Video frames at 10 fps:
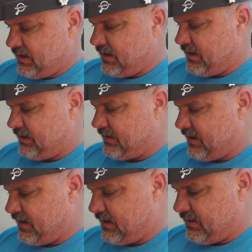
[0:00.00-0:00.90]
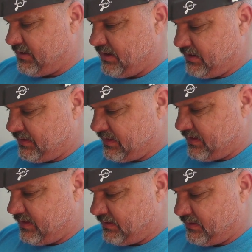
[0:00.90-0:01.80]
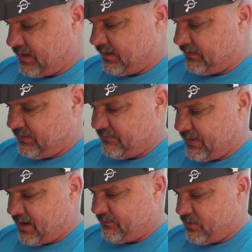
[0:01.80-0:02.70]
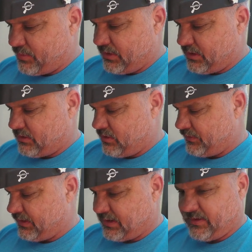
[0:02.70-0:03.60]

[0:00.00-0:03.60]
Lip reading: I can see the valve opening and closing.